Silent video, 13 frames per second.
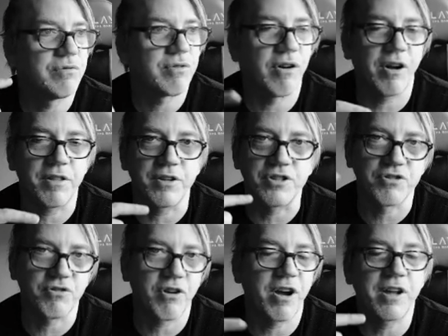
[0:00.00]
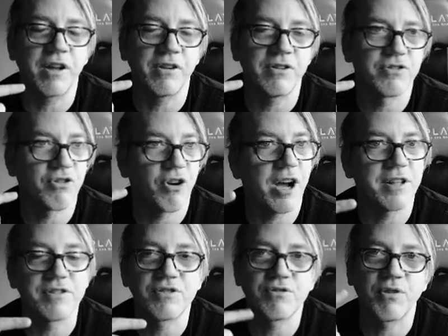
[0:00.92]
draw that
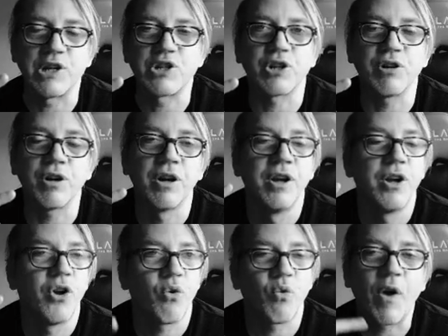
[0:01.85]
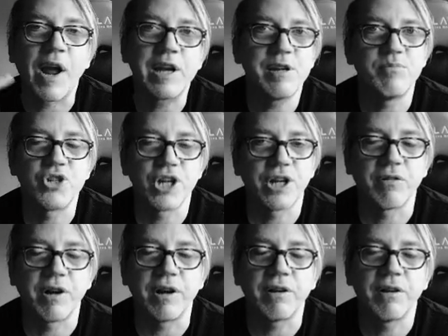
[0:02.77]
Strahd's treasure random
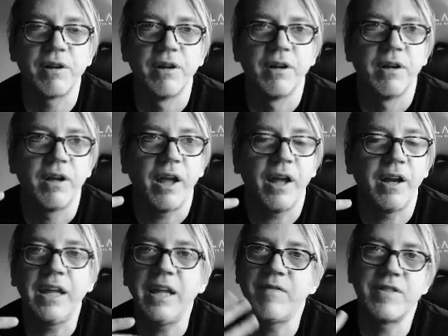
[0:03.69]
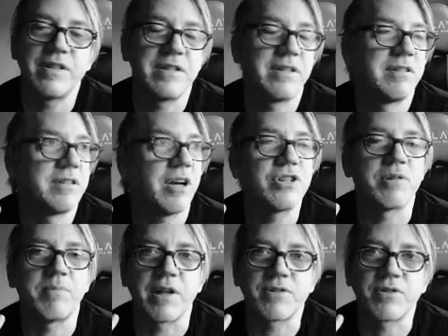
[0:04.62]
generator, and even the
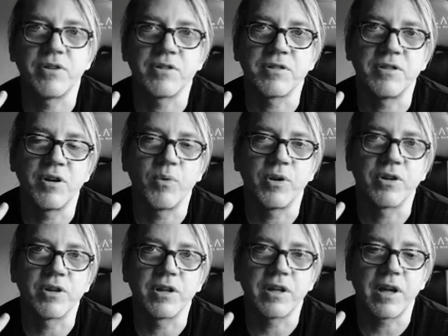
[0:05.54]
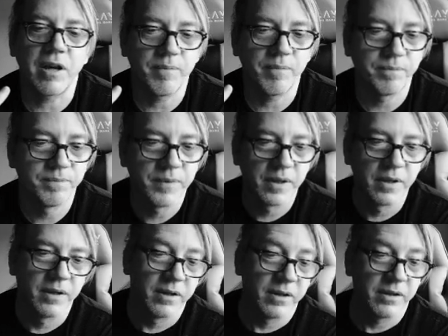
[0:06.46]
dungeon master doesn't know what you're going to get.
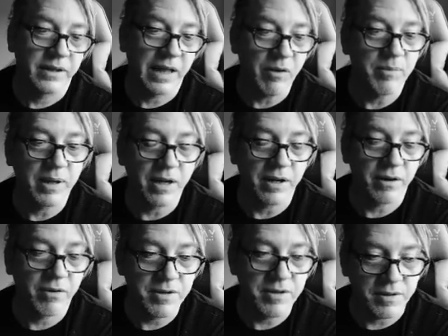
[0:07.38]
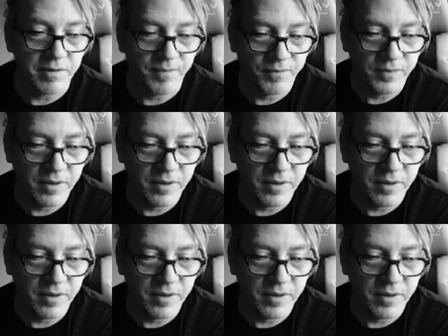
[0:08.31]
That would be kind of crazy.